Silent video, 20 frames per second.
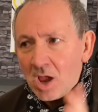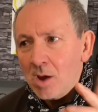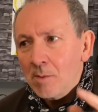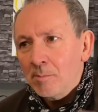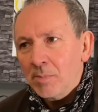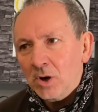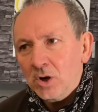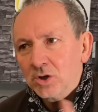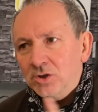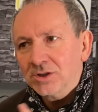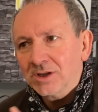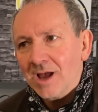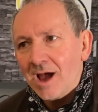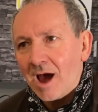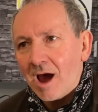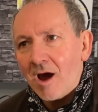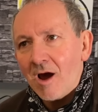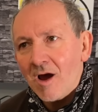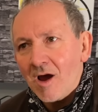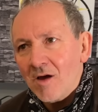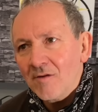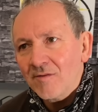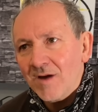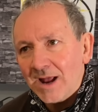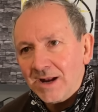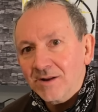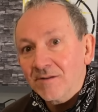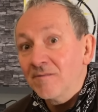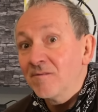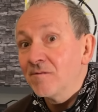because I've
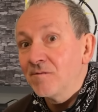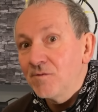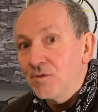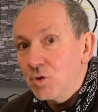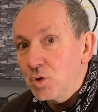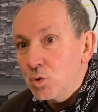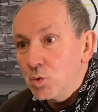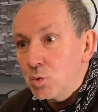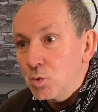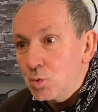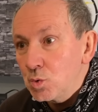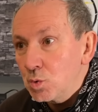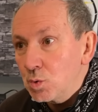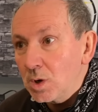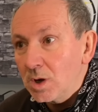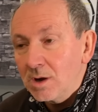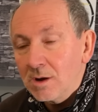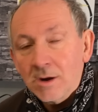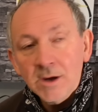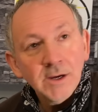had a few